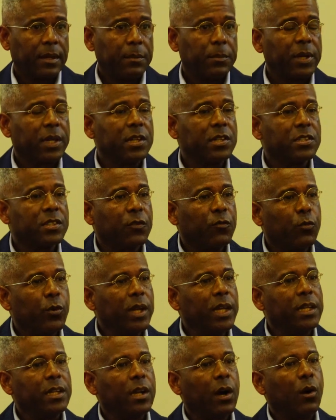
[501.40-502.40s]
Because if
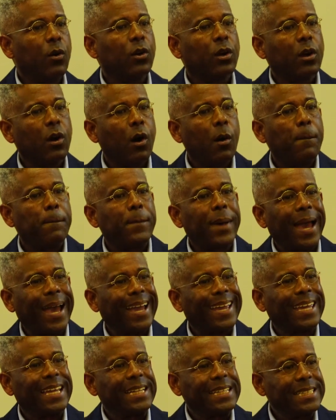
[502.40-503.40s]
we don't come
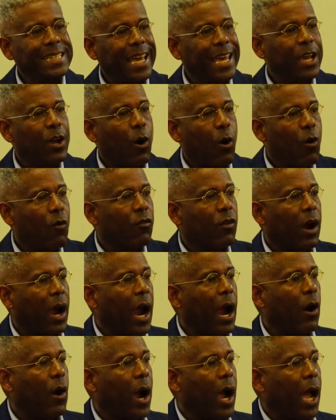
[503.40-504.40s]
back and take over
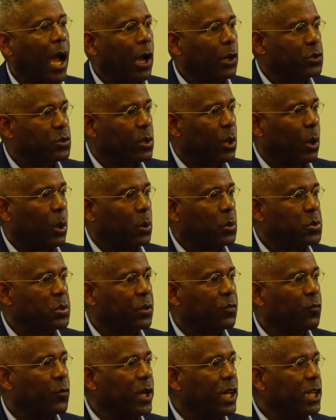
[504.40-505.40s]
our households,
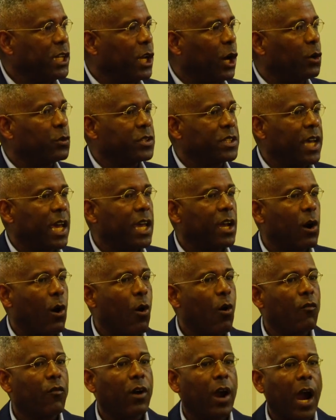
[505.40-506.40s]
if we don't take
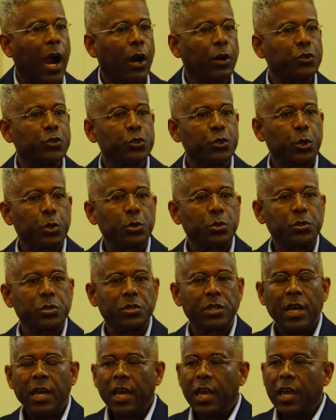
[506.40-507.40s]
over our
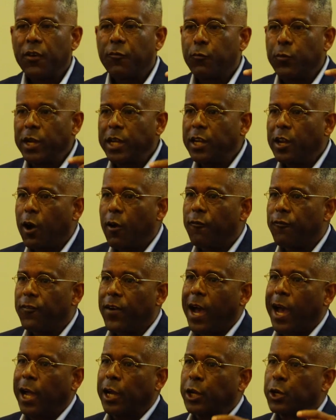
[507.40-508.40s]
churches, if we don't
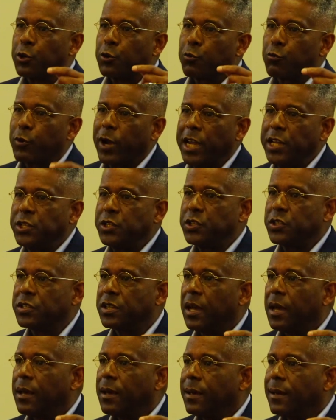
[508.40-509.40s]
find courageous,
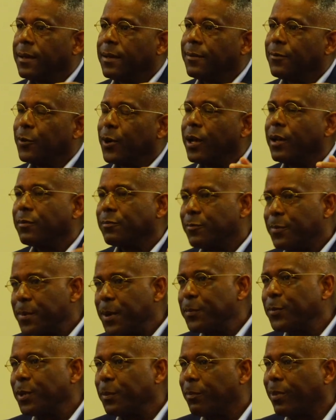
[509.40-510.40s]
well,
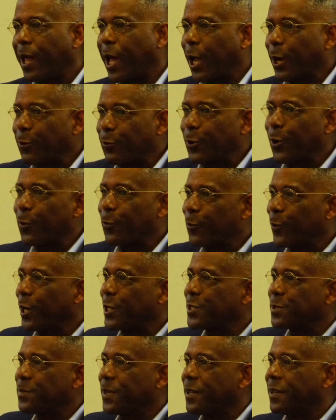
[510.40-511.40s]
remember the Black Robe
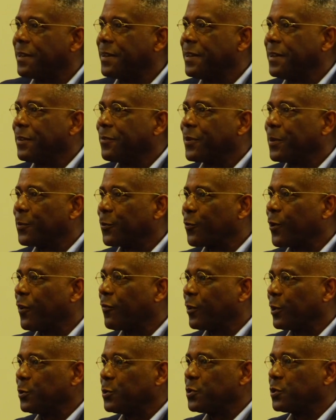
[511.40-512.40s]
Regiment from the
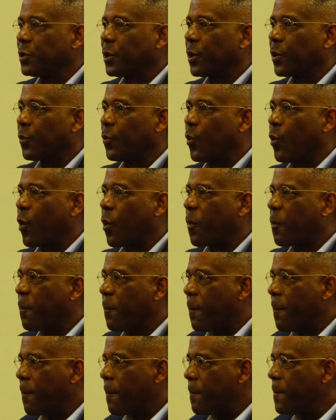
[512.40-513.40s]
Revolutionary War,
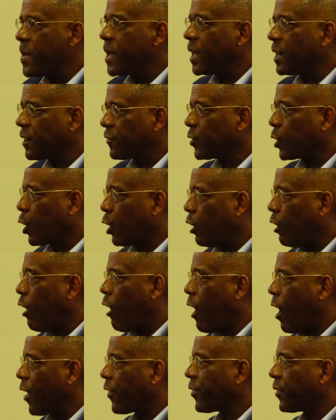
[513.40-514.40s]
men of the
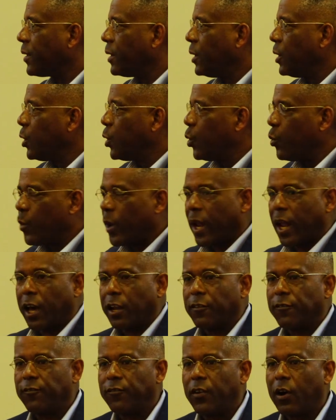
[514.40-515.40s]
cloth who went
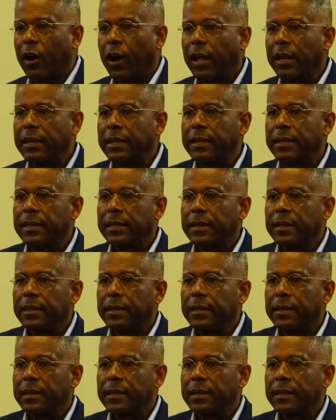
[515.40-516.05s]
out and fought?